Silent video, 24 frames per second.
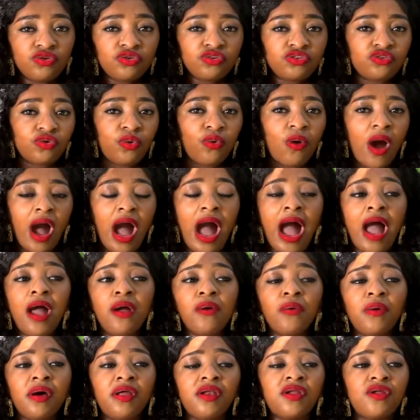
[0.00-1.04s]
So I
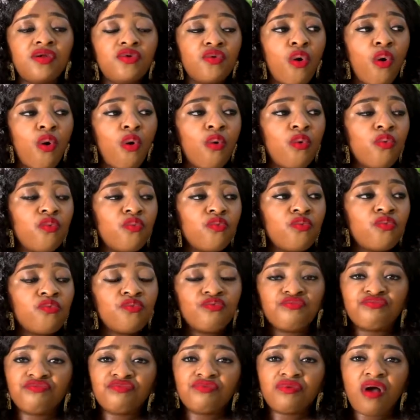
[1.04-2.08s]
want to know,
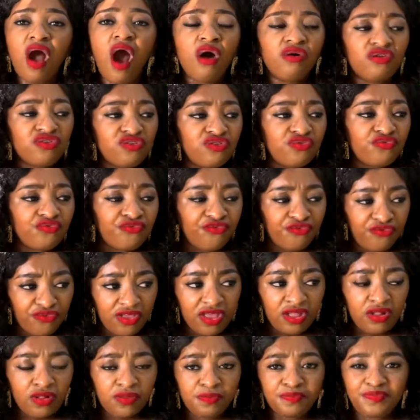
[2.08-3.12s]
how do you
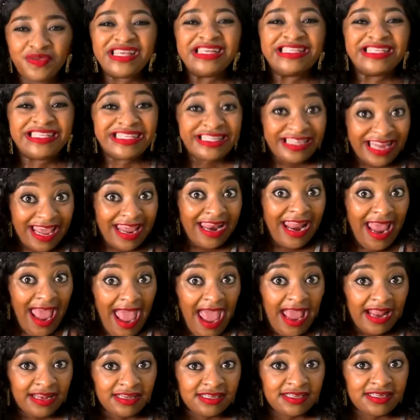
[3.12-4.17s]
feel being stared
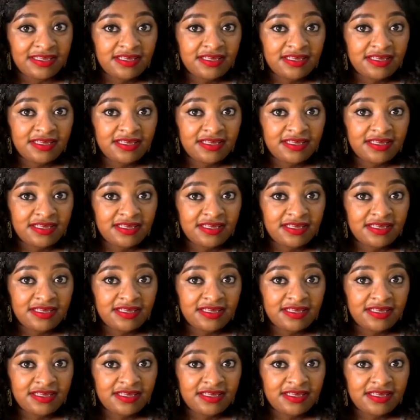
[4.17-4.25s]
at?